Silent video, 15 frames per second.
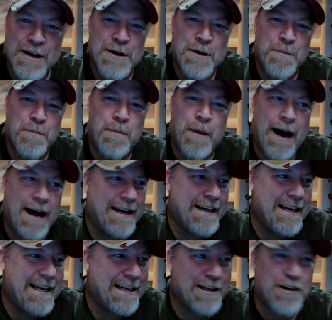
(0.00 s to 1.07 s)
but
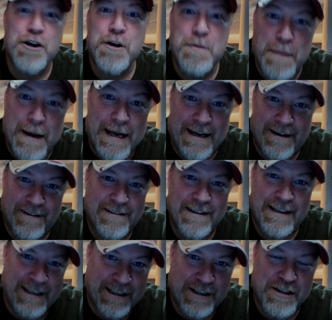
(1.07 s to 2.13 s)
it could be
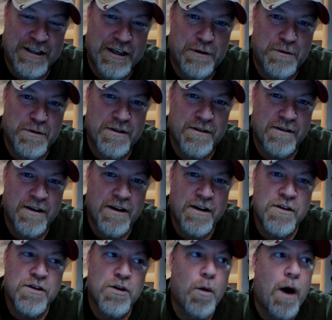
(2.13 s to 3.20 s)
an excuse.
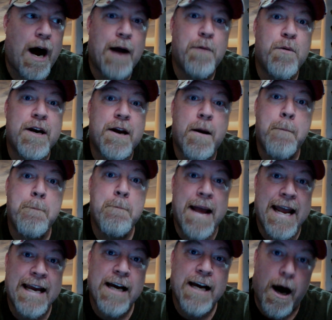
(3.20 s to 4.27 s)
So I would
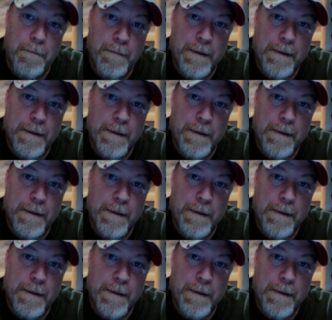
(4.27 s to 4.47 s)
make up